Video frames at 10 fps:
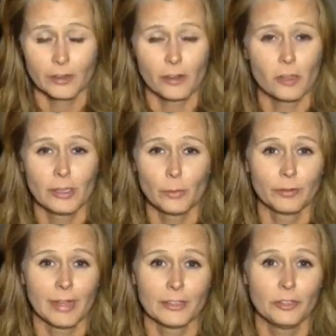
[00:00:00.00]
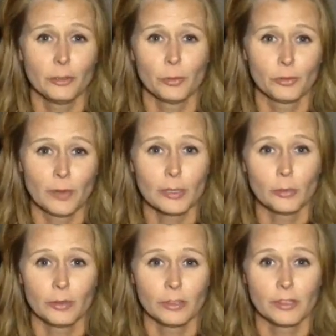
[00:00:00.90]
and all he would have had to do was
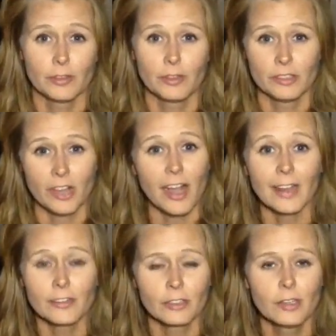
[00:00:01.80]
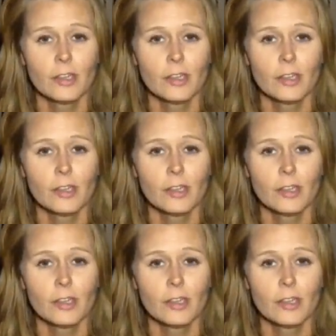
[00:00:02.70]
follow the dot.